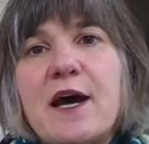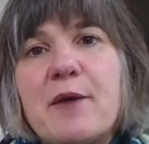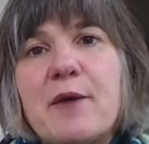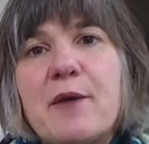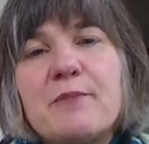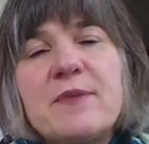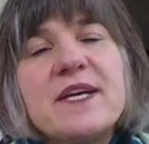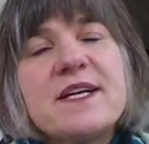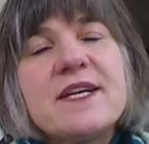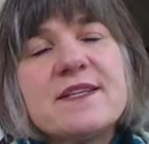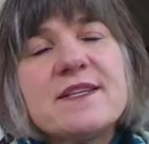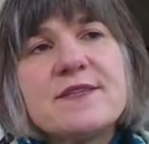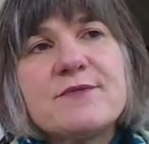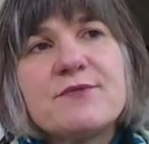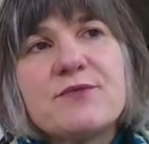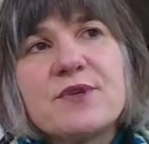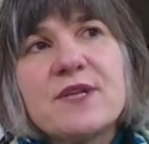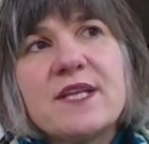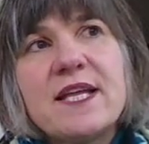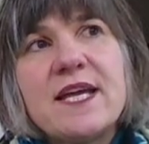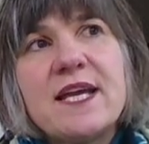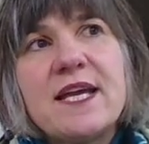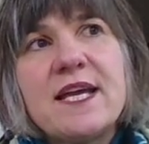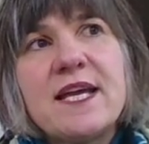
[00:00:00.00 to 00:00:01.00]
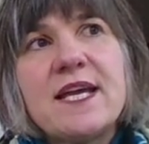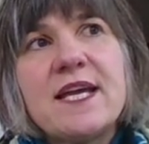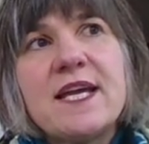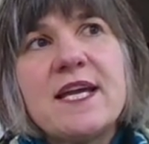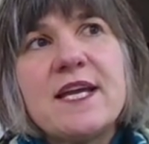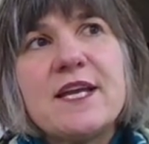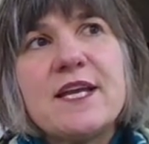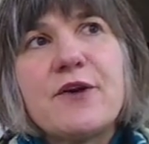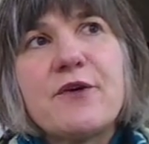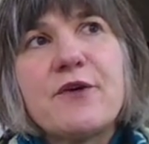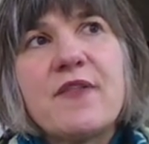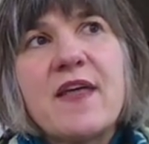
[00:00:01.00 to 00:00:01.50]
Because really, you
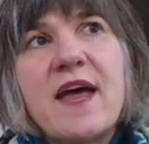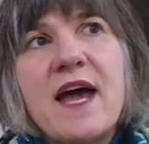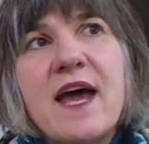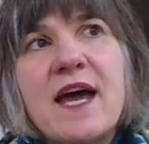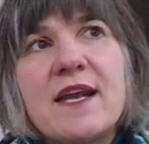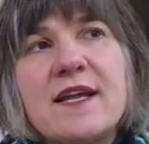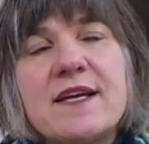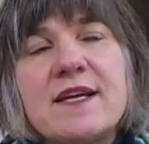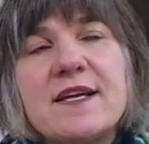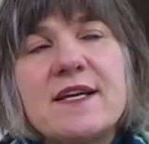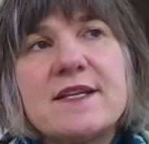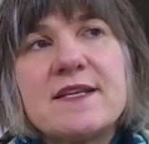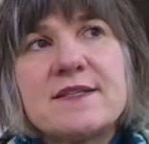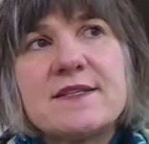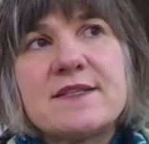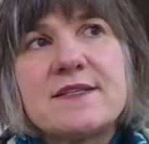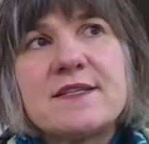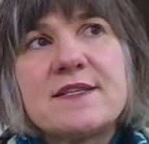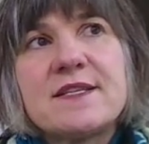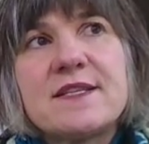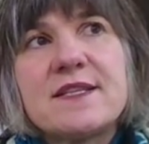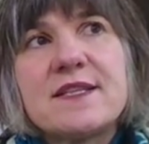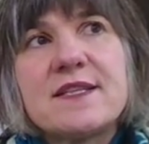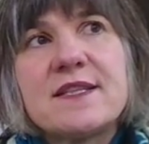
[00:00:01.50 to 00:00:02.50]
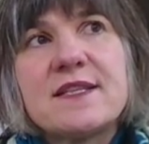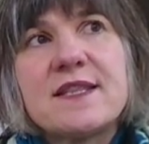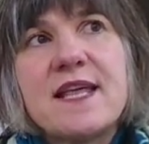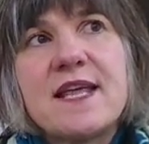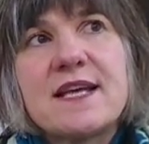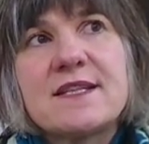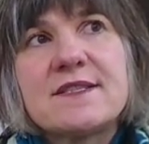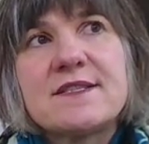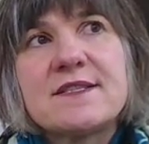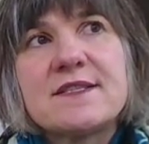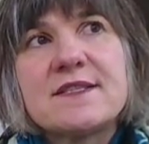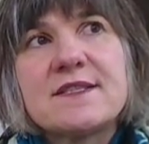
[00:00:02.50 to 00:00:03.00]
know,
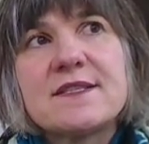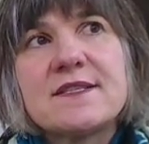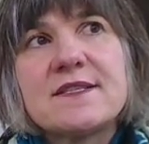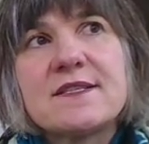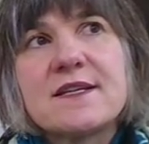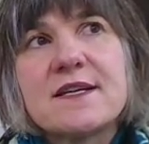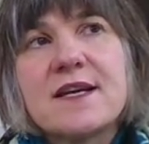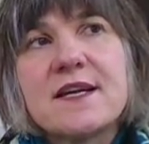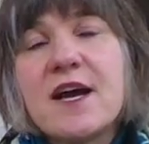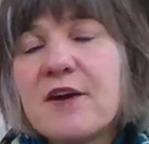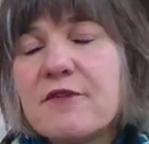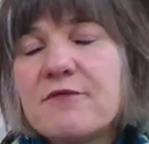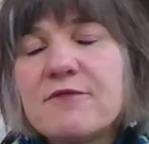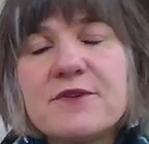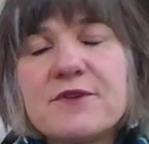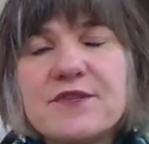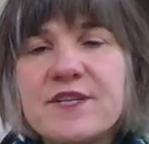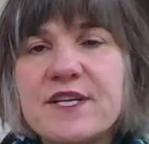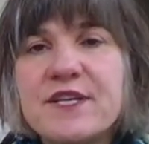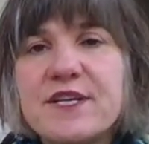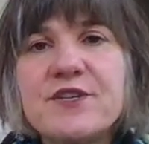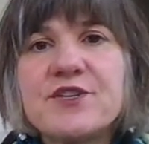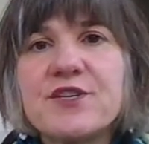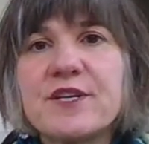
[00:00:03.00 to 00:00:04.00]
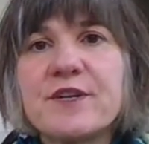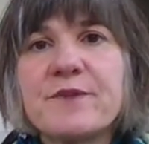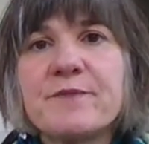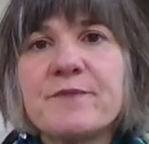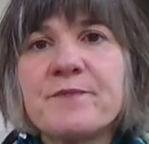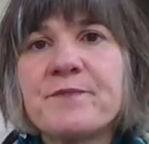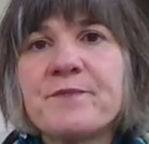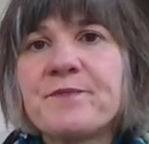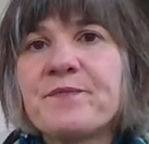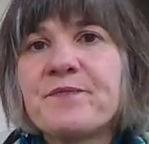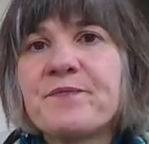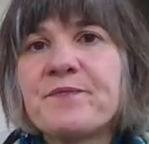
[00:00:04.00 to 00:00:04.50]
that's
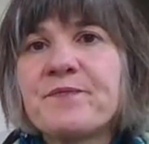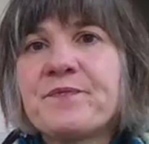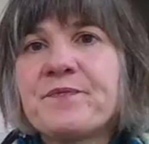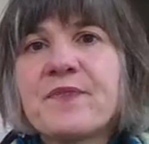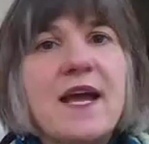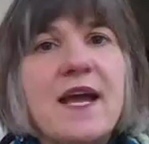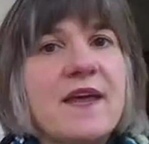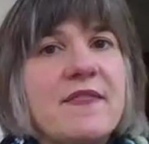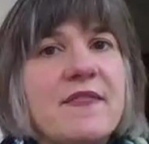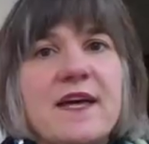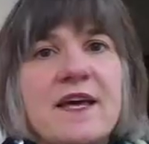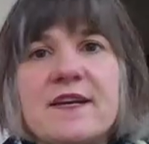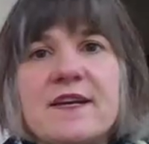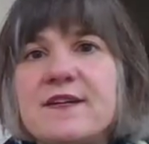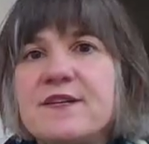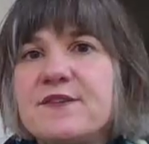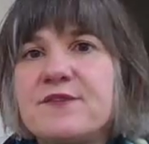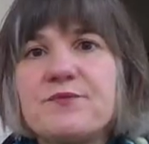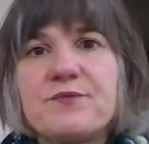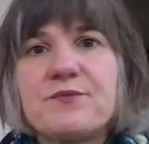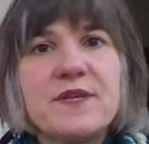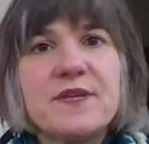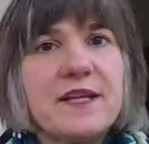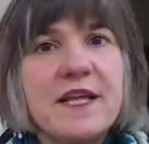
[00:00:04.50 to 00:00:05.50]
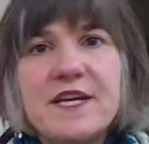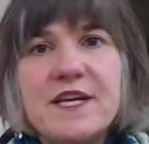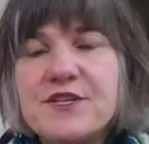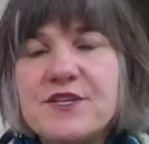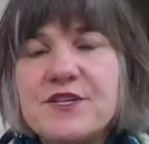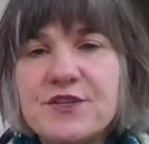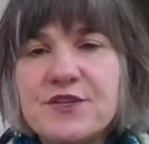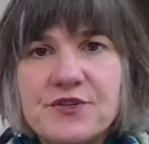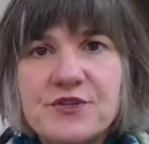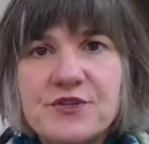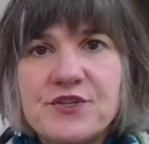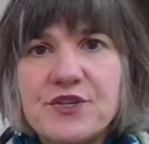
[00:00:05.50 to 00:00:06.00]
conversation and that is
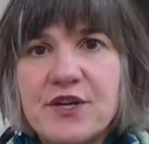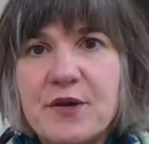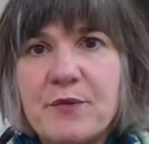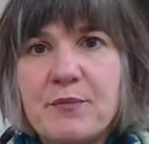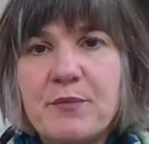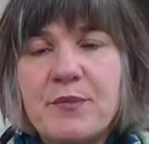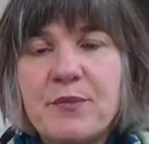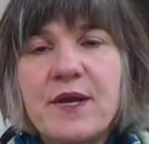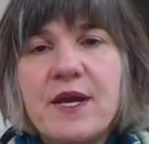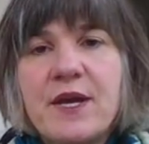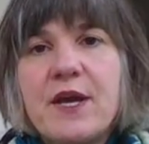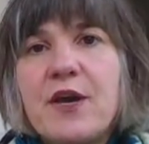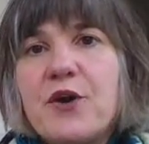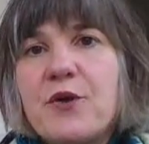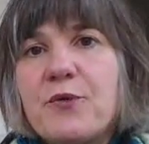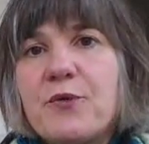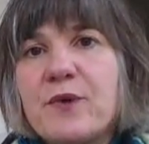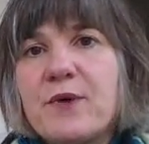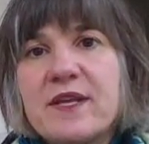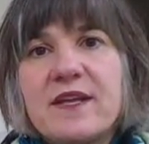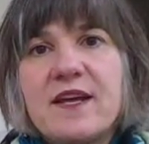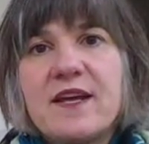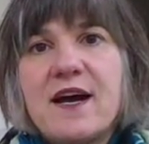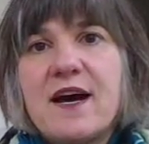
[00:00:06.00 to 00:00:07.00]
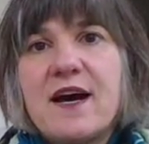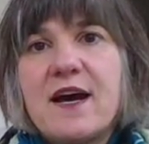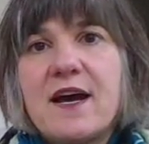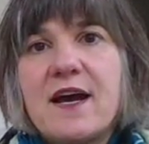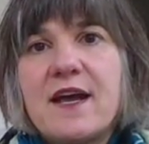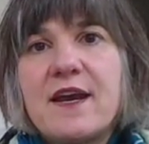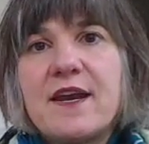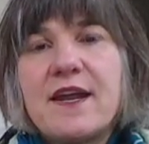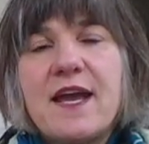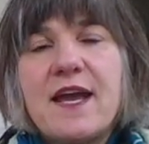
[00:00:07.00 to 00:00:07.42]
relationship with God.